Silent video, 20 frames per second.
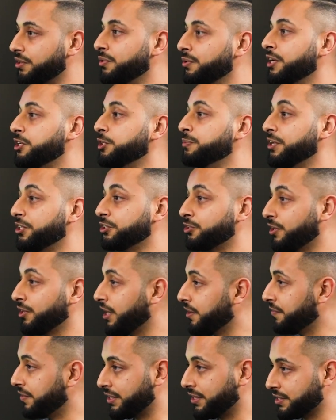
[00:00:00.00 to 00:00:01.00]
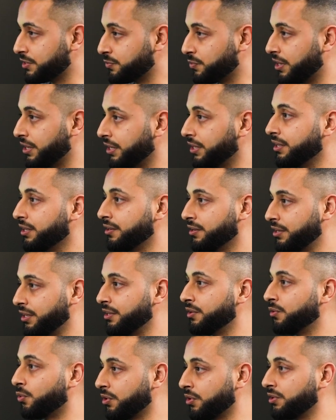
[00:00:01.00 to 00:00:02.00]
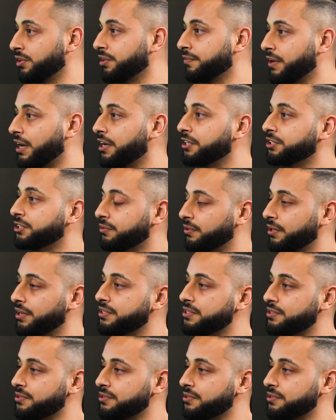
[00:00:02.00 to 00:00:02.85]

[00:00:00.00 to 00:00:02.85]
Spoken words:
You actually make sure everything is running in orderly fashion, right?